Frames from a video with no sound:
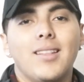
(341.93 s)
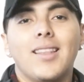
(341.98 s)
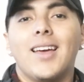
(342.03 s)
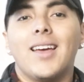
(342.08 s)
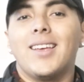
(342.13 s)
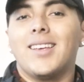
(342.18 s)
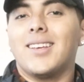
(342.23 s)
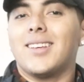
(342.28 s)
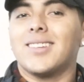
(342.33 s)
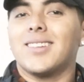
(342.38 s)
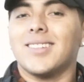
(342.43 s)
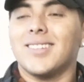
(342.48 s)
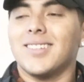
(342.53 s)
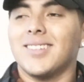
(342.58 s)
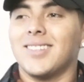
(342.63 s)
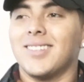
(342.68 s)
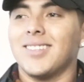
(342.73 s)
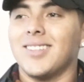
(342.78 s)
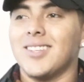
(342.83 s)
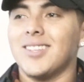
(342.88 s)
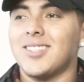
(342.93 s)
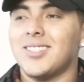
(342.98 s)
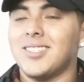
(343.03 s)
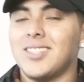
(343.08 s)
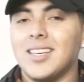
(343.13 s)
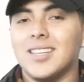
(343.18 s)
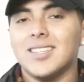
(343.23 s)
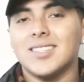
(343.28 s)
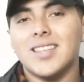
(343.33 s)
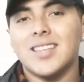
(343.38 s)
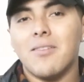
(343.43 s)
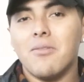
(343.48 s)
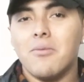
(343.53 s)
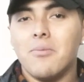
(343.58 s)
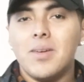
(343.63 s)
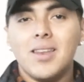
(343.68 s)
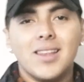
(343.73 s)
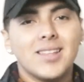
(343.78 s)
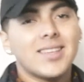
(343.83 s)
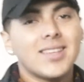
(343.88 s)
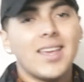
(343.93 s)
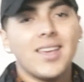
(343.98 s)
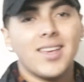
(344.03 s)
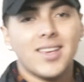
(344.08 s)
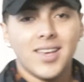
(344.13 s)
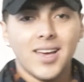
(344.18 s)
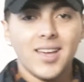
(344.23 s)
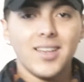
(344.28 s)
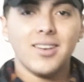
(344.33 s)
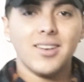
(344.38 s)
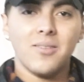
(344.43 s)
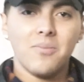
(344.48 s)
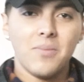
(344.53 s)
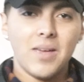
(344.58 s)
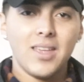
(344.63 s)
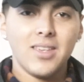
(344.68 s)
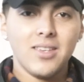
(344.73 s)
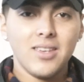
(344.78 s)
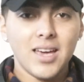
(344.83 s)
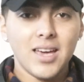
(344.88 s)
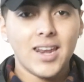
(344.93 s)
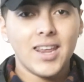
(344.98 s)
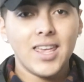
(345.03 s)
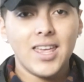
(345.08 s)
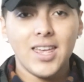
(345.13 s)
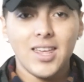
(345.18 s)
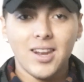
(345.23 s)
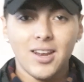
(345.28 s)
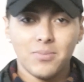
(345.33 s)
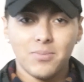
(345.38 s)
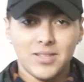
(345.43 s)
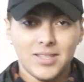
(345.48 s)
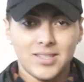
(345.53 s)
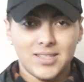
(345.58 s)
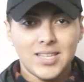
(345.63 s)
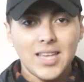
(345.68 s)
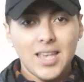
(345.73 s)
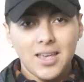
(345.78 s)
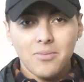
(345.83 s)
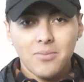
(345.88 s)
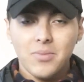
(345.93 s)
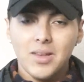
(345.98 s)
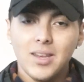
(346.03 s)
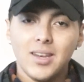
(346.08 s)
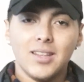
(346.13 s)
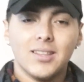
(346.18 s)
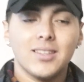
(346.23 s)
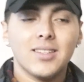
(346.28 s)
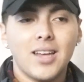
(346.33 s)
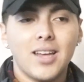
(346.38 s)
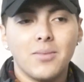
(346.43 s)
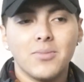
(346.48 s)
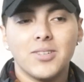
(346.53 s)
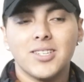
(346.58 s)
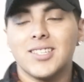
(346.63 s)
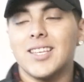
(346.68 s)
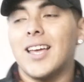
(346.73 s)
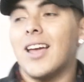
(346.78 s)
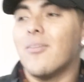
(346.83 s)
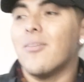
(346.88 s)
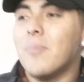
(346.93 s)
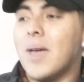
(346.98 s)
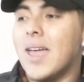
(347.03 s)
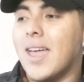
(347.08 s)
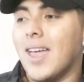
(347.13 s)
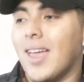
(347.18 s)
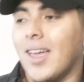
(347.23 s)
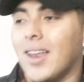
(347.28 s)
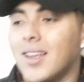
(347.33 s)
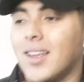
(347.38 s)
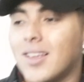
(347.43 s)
Like, 6-7 minutes ain't cutting it, man. You gotta hit up to 10 minutes, and I'm just like, man.